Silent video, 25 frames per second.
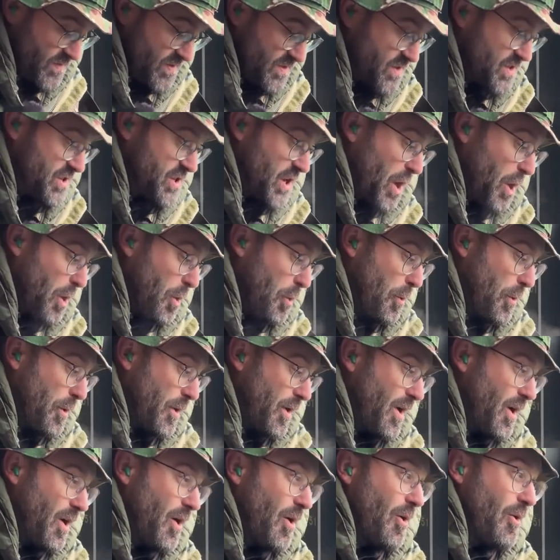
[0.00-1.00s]
So,
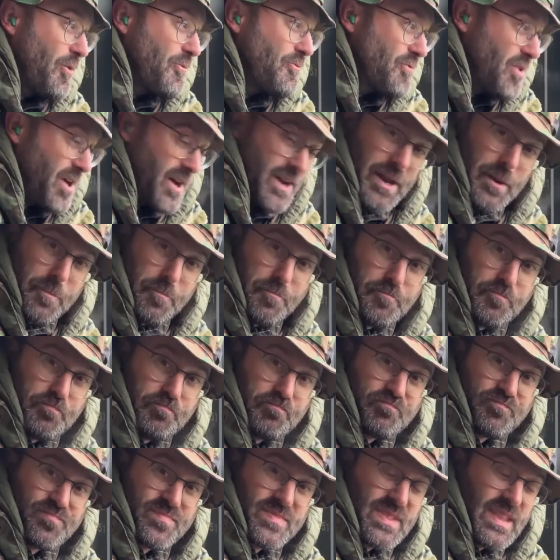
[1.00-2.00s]
right,
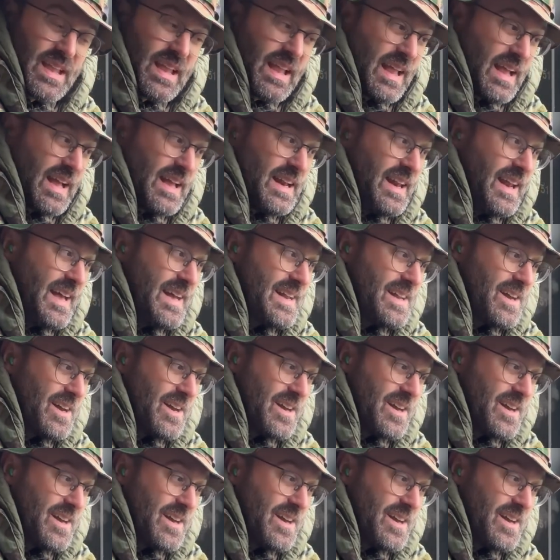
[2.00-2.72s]
let